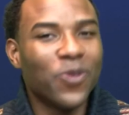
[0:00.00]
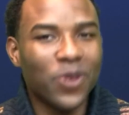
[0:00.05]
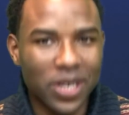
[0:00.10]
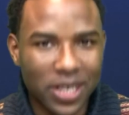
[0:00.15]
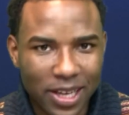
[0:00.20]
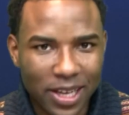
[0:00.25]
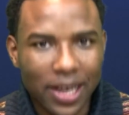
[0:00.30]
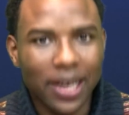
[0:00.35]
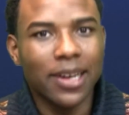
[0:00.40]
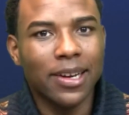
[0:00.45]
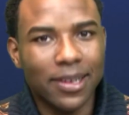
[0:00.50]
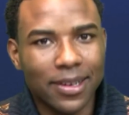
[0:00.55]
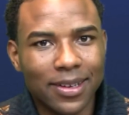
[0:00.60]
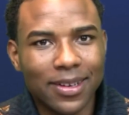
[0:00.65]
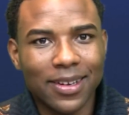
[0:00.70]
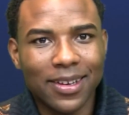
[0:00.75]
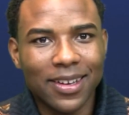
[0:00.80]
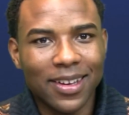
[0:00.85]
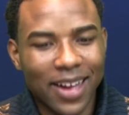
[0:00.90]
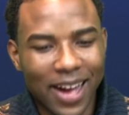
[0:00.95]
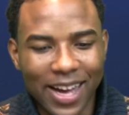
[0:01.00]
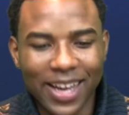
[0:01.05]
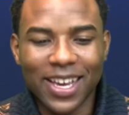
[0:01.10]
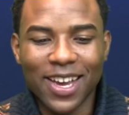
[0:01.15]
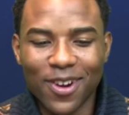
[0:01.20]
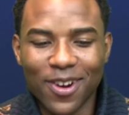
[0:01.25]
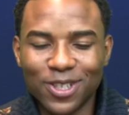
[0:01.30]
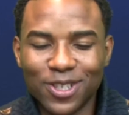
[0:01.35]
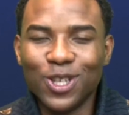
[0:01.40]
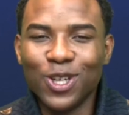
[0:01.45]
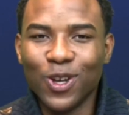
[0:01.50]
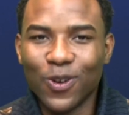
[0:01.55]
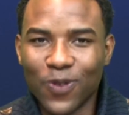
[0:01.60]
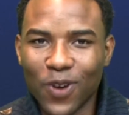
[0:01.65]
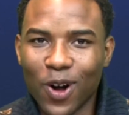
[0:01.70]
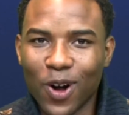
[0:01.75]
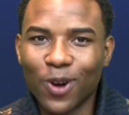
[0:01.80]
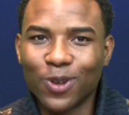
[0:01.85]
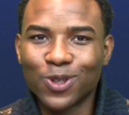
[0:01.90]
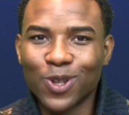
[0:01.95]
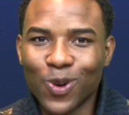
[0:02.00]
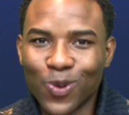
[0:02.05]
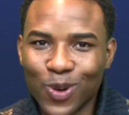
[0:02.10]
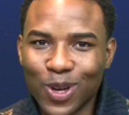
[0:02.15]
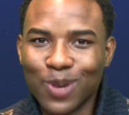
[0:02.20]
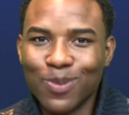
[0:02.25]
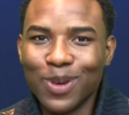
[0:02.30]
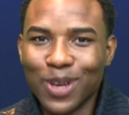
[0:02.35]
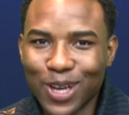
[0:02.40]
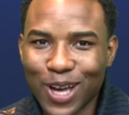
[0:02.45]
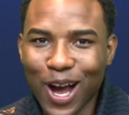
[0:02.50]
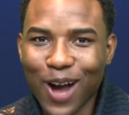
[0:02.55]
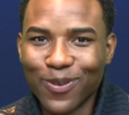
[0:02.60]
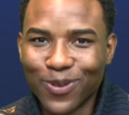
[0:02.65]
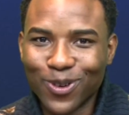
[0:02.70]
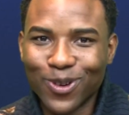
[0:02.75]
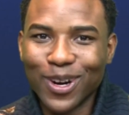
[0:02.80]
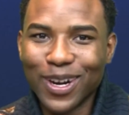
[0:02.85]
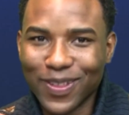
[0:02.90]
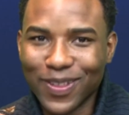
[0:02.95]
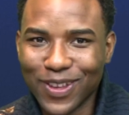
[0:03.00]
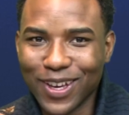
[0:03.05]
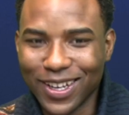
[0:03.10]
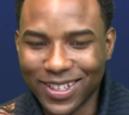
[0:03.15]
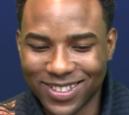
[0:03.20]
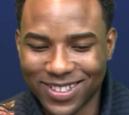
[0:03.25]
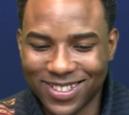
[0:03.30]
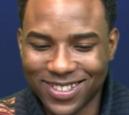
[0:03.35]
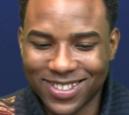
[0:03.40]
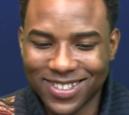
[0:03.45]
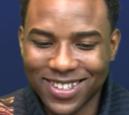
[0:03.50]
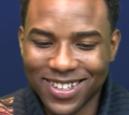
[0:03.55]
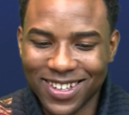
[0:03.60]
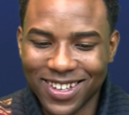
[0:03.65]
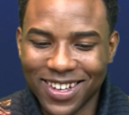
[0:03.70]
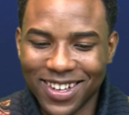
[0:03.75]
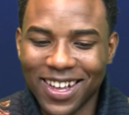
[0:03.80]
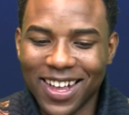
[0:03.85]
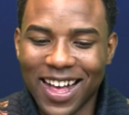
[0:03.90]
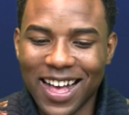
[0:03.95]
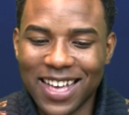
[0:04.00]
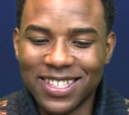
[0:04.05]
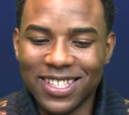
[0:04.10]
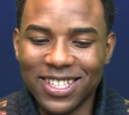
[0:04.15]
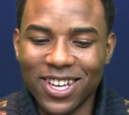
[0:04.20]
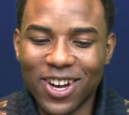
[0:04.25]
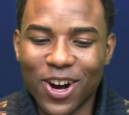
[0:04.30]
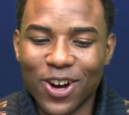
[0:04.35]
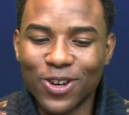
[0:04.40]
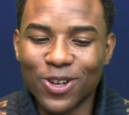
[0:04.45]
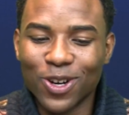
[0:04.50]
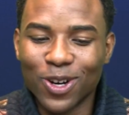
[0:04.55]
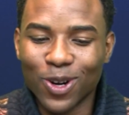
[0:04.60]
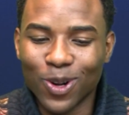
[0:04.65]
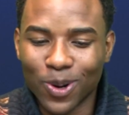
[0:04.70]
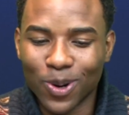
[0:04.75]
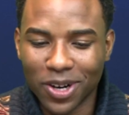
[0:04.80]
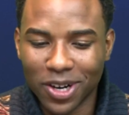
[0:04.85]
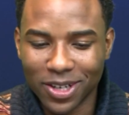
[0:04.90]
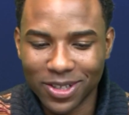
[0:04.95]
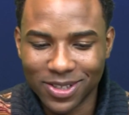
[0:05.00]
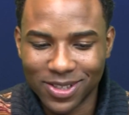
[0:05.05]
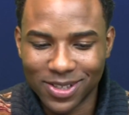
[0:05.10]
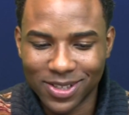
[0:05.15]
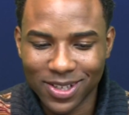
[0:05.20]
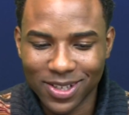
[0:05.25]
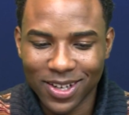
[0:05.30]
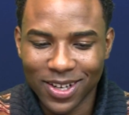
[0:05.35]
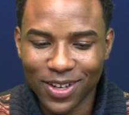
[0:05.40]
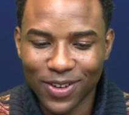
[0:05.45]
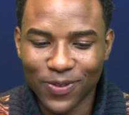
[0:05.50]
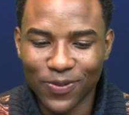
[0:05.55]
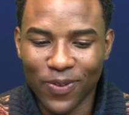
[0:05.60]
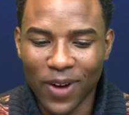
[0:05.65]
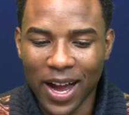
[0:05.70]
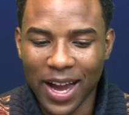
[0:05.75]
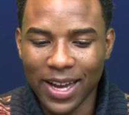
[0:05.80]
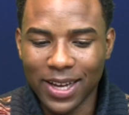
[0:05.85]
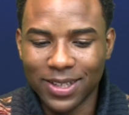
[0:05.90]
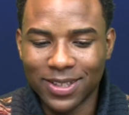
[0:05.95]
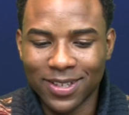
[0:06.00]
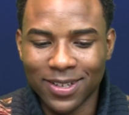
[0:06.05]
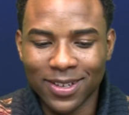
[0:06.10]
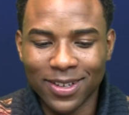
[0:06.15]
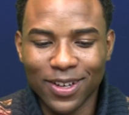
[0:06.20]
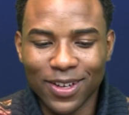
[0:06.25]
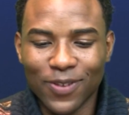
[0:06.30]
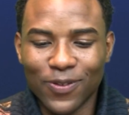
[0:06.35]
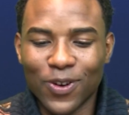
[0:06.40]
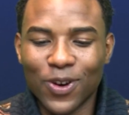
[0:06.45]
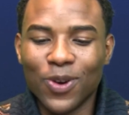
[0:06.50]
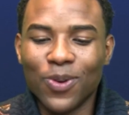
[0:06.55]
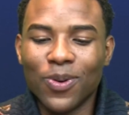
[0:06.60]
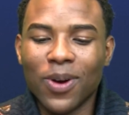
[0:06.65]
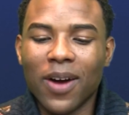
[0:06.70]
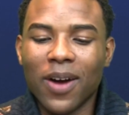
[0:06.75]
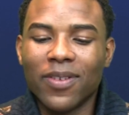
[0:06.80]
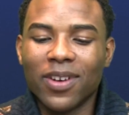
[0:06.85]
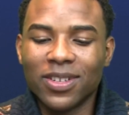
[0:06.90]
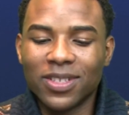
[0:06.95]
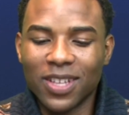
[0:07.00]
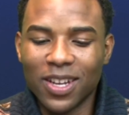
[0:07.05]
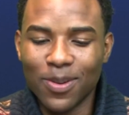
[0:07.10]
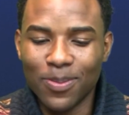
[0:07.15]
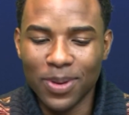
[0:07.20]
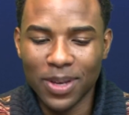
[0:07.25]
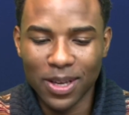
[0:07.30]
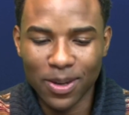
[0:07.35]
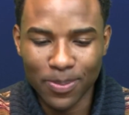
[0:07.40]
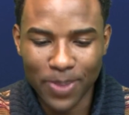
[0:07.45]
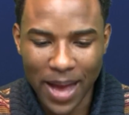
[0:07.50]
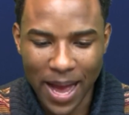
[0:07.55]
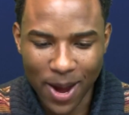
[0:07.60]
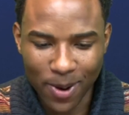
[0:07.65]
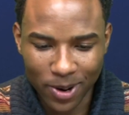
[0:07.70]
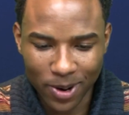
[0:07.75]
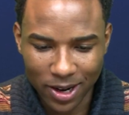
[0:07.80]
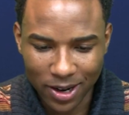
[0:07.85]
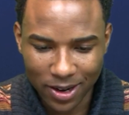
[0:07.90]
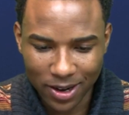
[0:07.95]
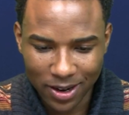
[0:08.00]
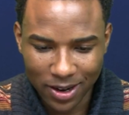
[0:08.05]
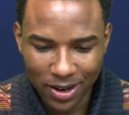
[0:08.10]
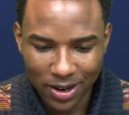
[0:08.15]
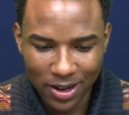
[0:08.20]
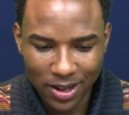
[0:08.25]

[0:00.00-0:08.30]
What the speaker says: if we did, I guarantee you folks, we'd be covering this as the underlords fight for whoever is going to be in power.